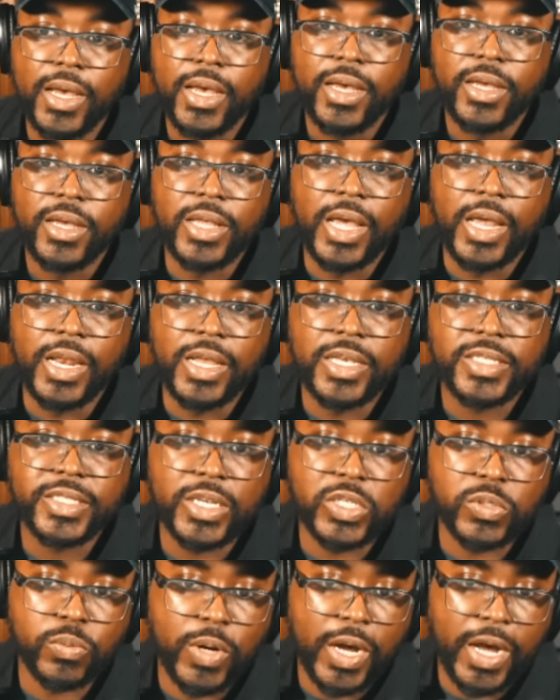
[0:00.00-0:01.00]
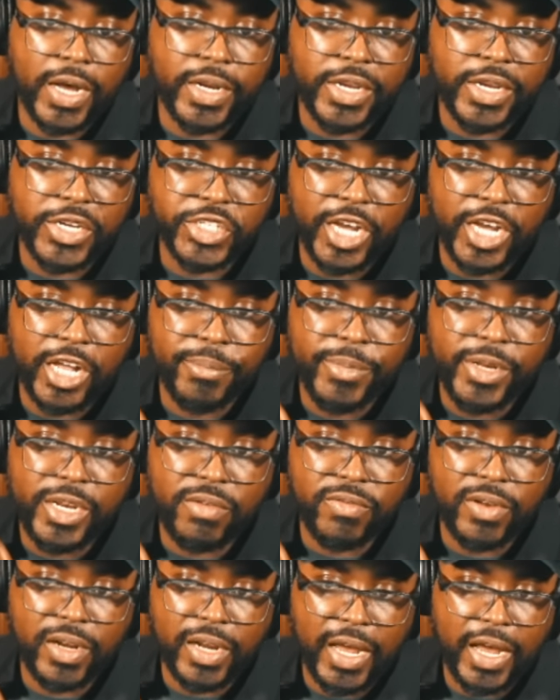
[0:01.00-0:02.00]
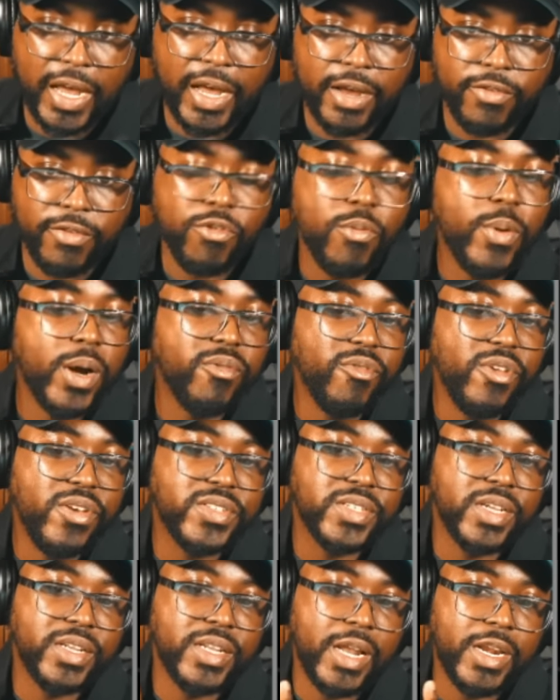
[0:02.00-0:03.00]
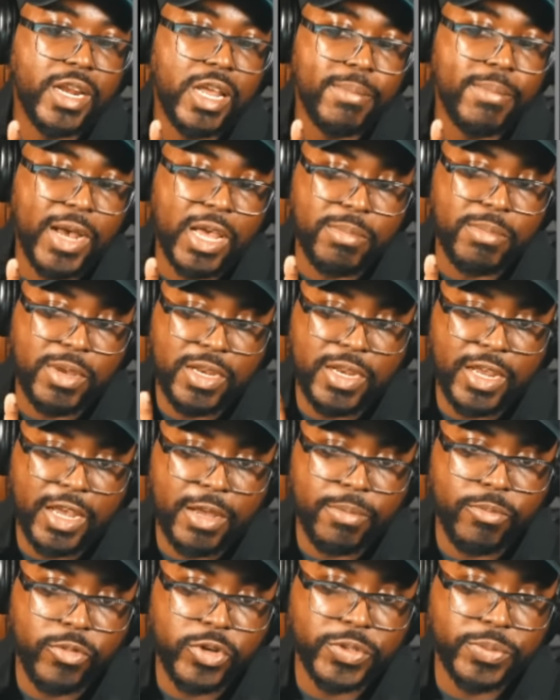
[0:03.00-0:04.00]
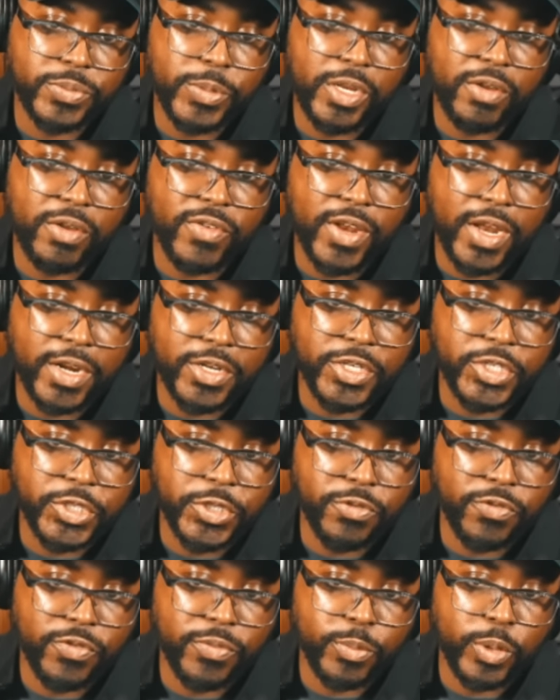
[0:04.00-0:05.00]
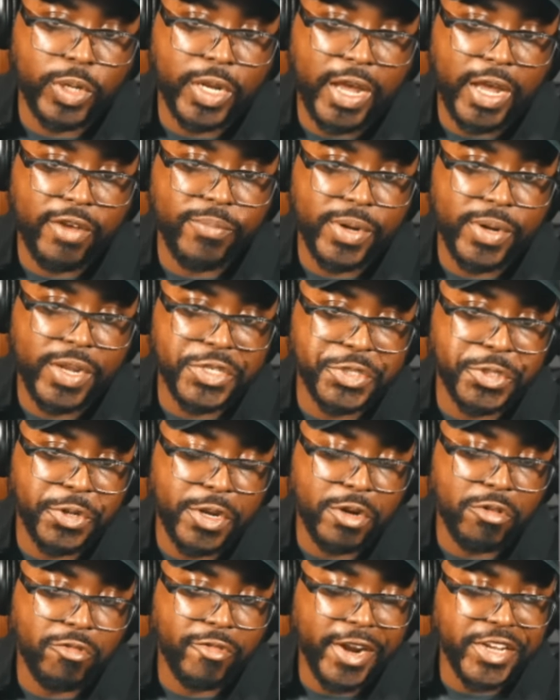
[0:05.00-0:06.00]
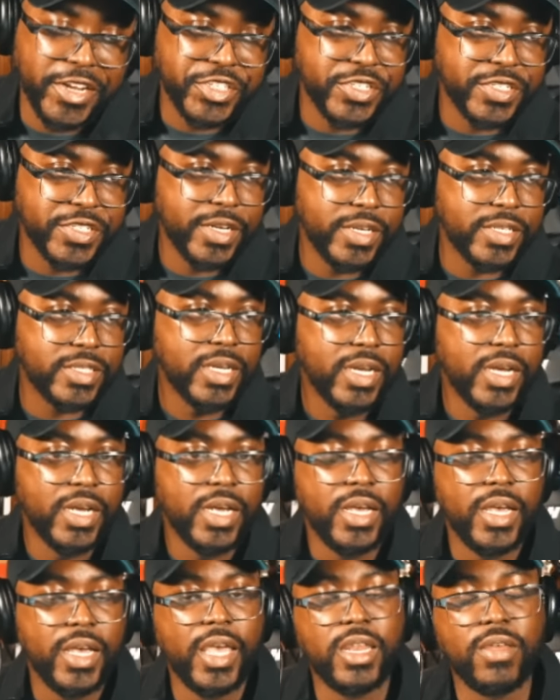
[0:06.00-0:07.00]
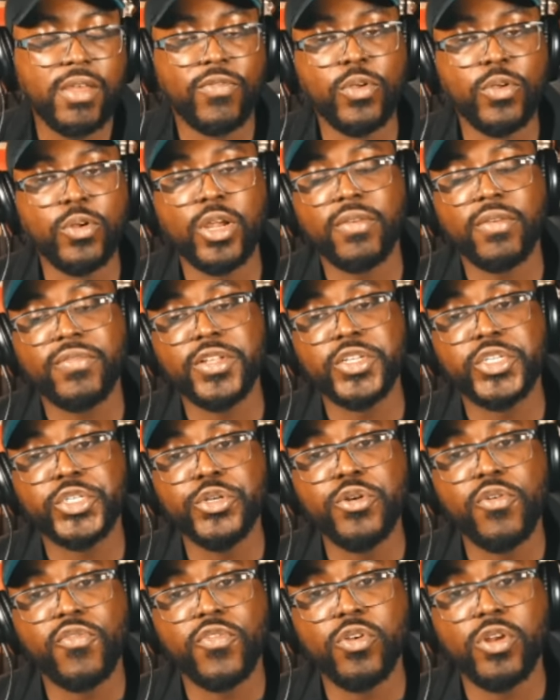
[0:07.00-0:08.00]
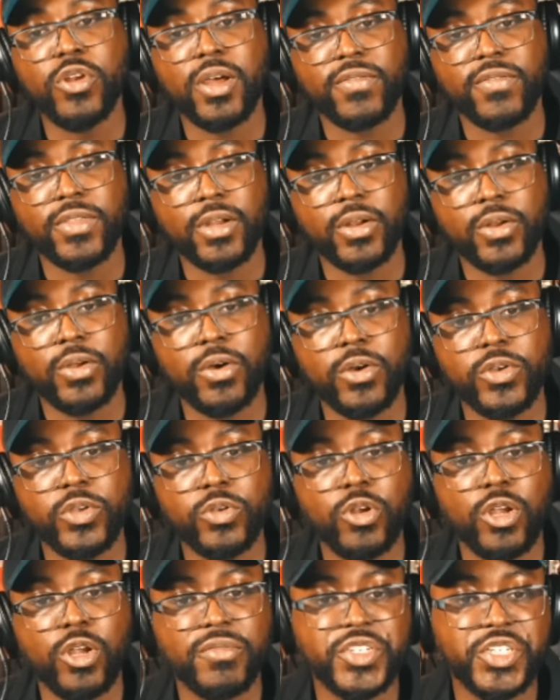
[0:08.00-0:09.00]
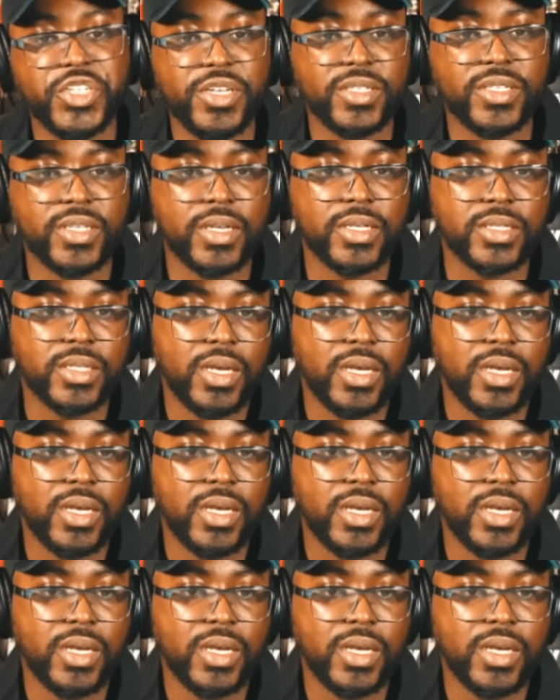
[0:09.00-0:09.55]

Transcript: And this is why they shall believe a lie. For what reason? That they might be damned, which believe not the truth, but have pleasure in unrighteousness. And if you love the truth, you love the Lord, you love Jesus,